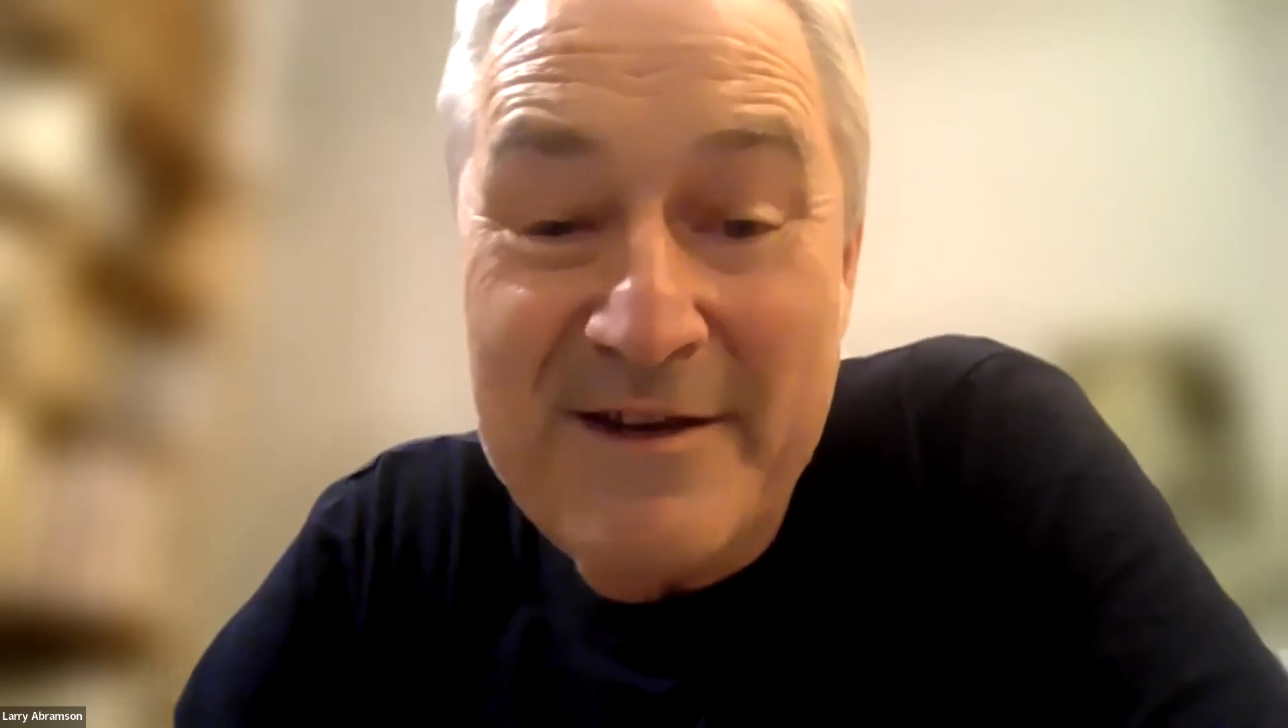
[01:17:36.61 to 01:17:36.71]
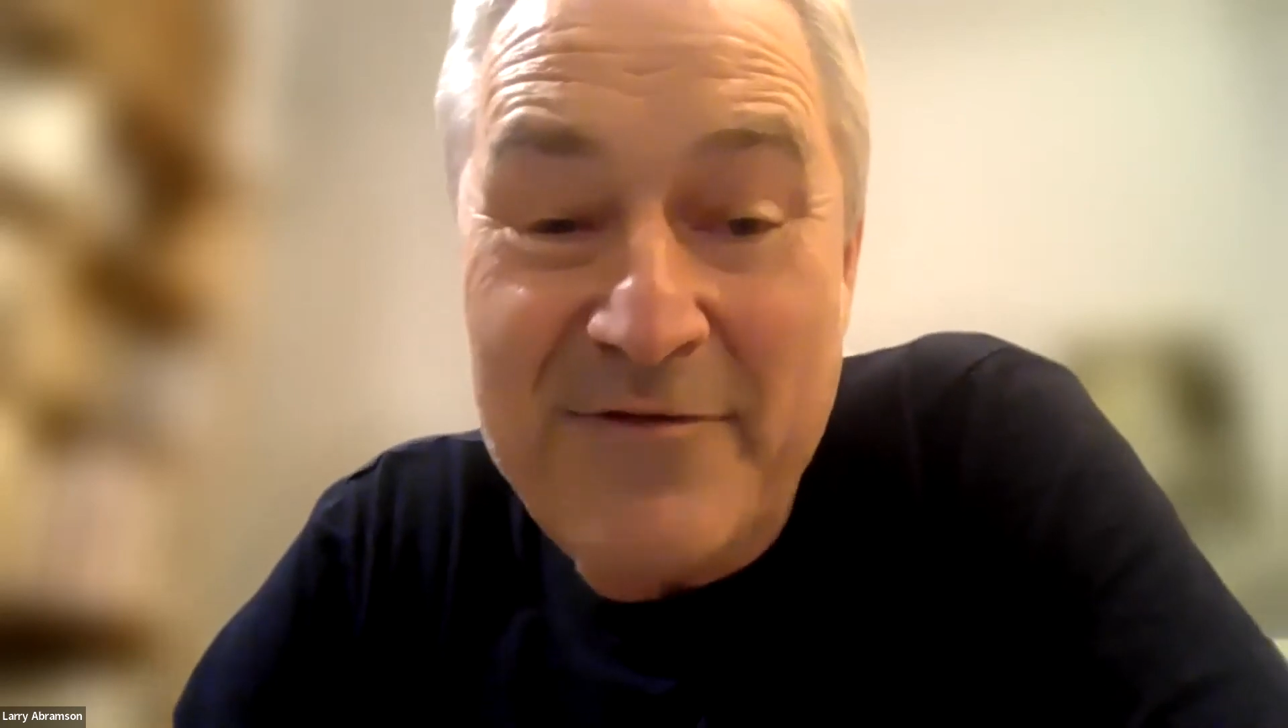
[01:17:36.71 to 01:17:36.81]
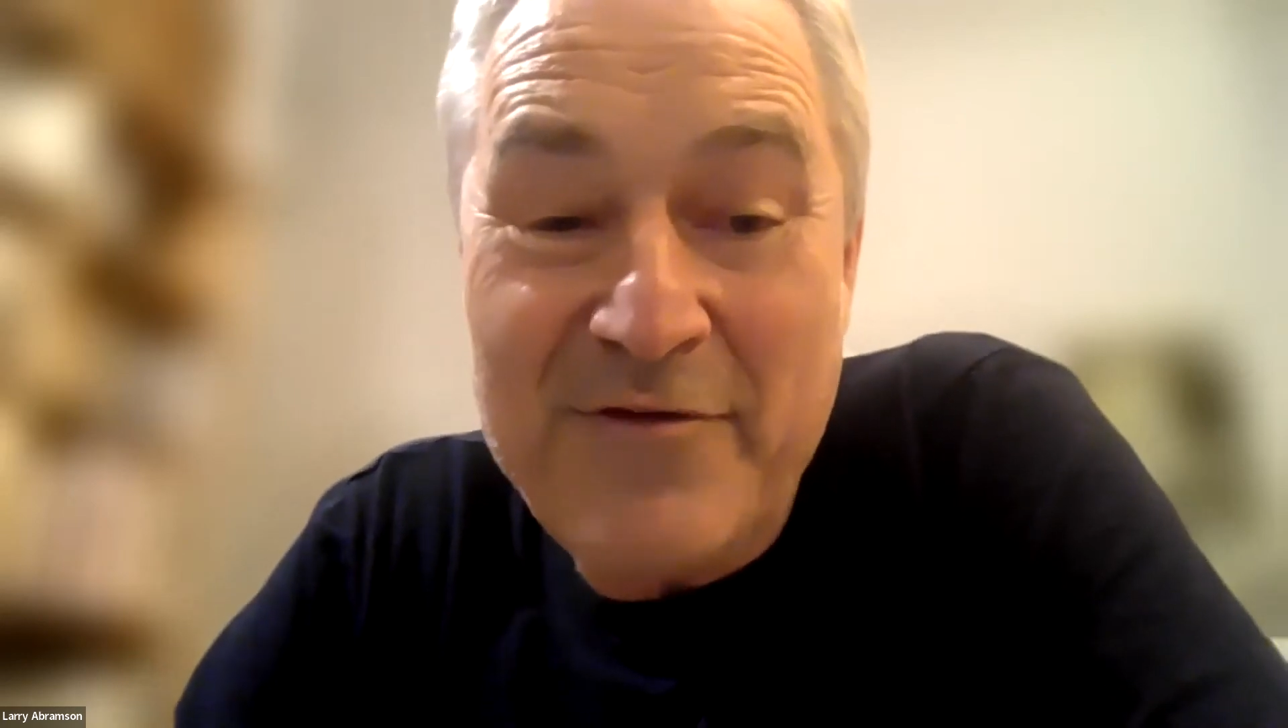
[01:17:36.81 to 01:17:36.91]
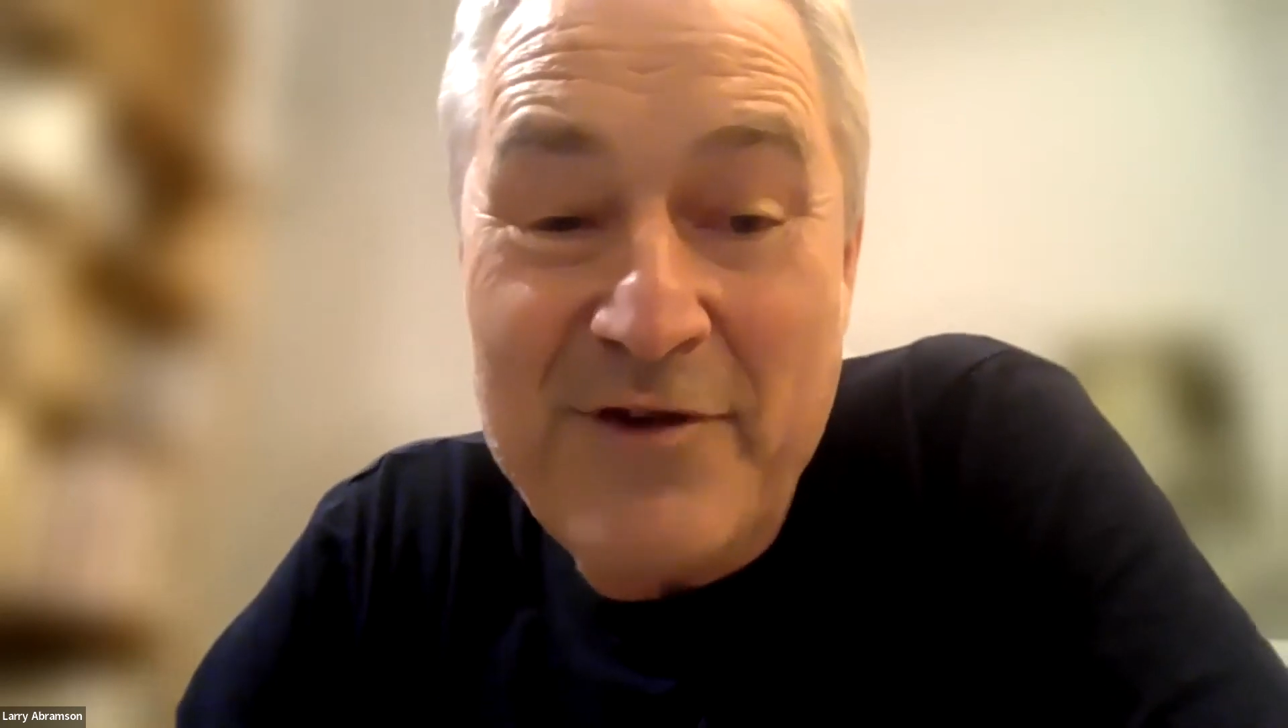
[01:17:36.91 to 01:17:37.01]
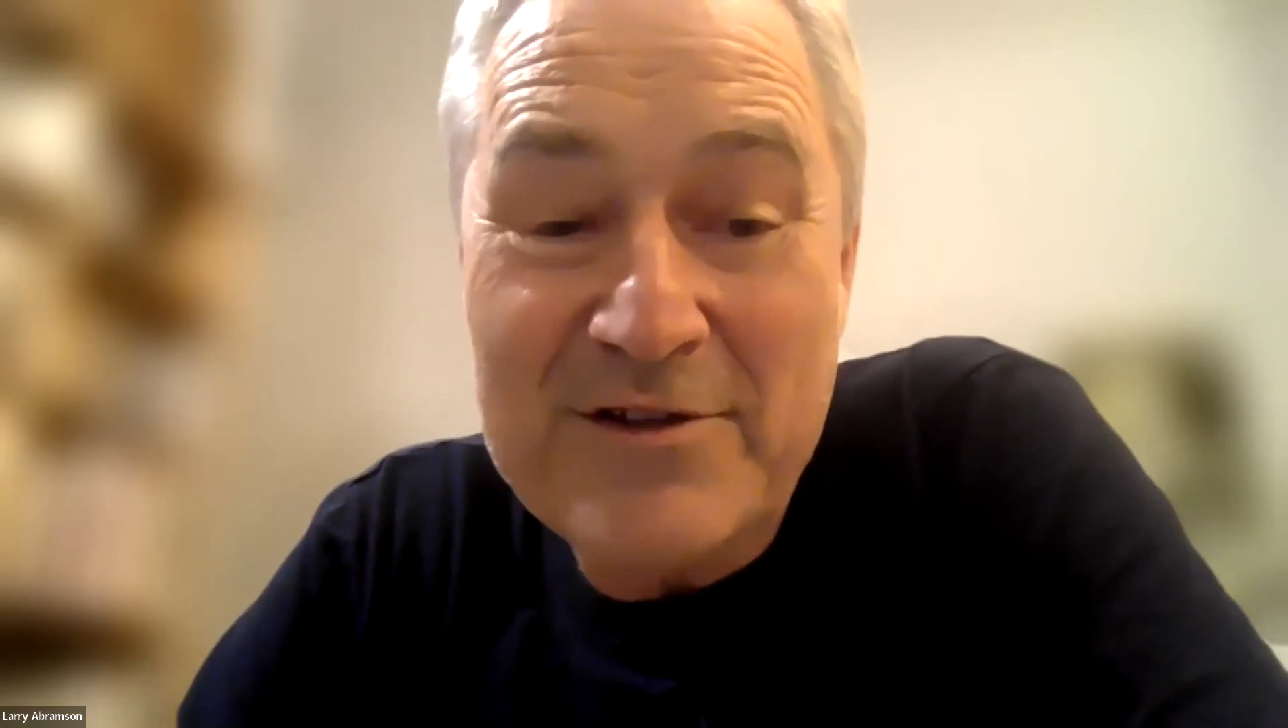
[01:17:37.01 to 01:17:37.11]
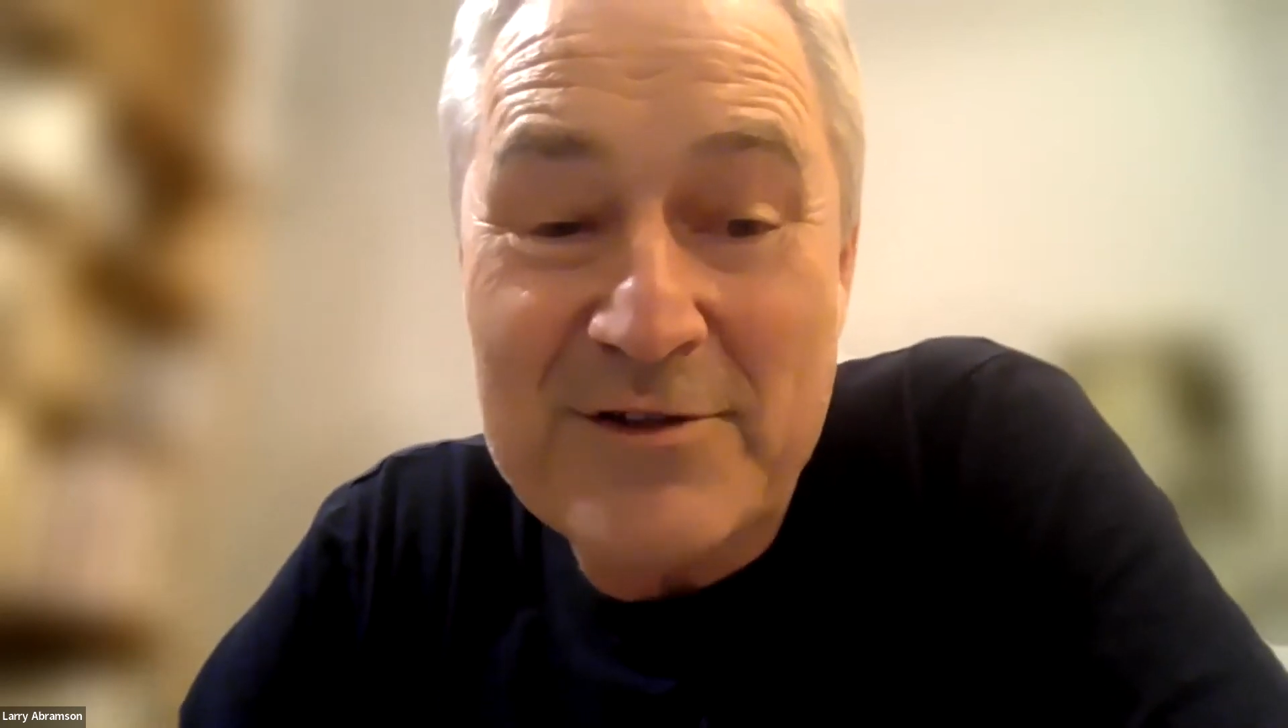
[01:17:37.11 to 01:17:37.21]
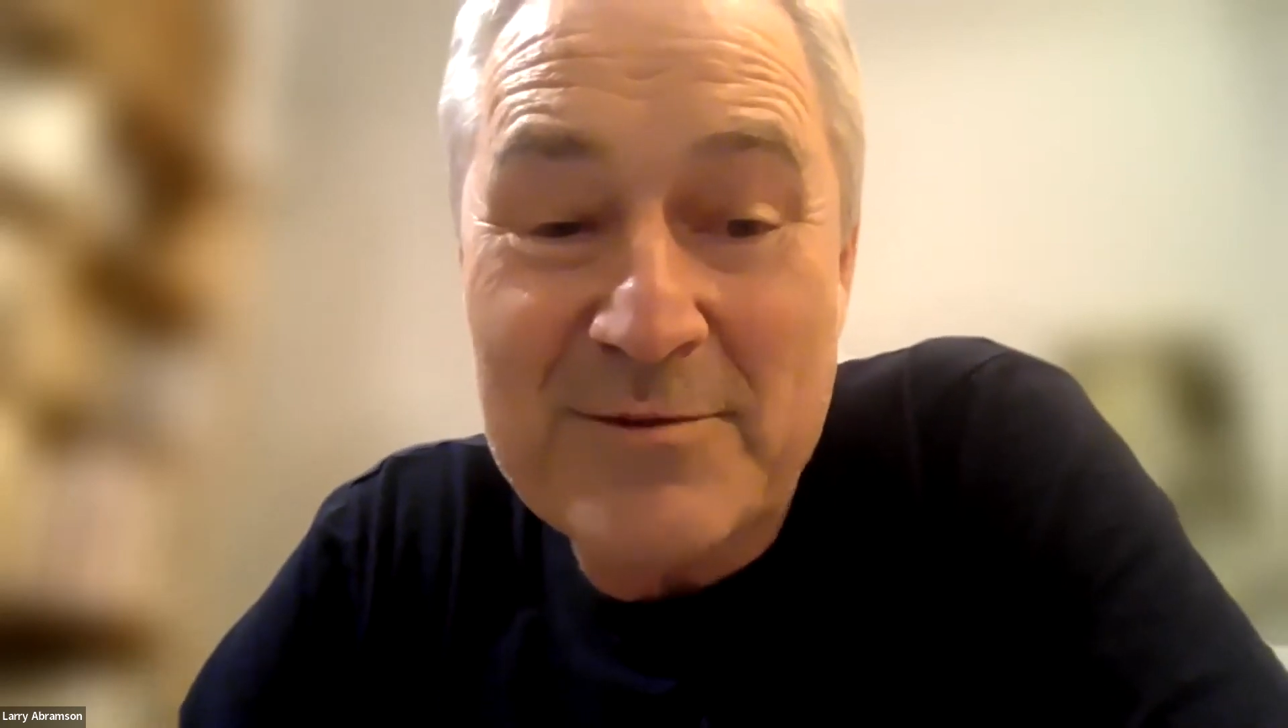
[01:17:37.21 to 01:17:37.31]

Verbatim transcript: a friendship.